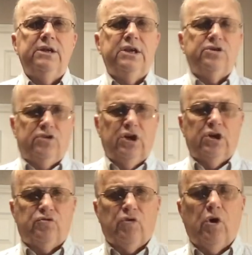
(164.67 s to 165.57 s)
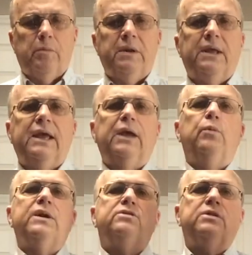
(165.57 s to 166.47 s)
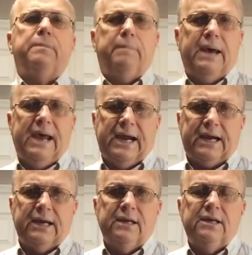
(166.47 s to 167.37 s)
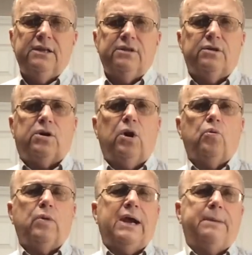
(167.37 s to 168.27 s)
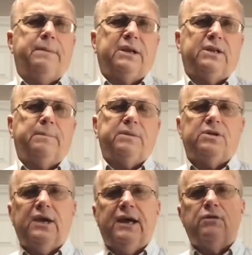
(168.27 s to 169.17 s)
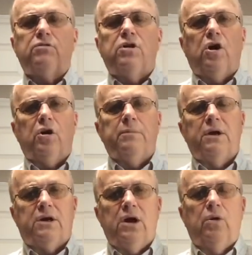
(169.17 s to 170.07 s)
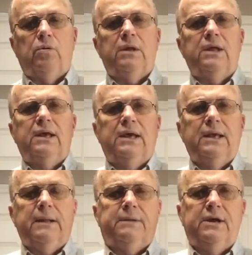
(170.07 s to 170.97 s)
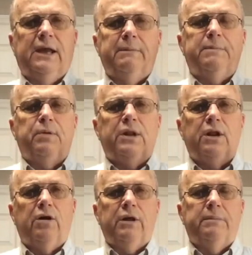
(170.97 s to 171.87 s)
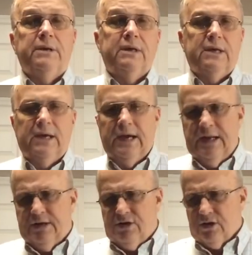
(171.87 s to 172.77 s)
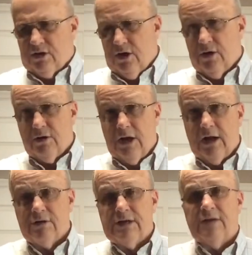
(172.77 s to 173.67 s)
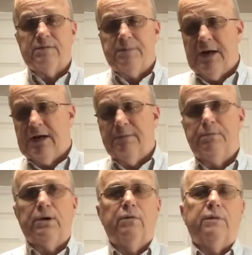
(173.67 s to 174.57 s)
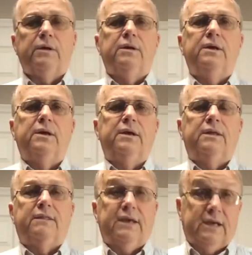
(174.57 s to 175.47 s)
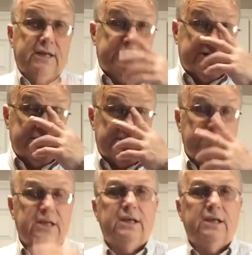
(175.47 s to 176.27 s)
his judge robe. He went to the back, to the coat rack, picked up a tattered garment, a coat, and came and put it on him. And he took the $100 out of his pocket and put on the thing. And he says,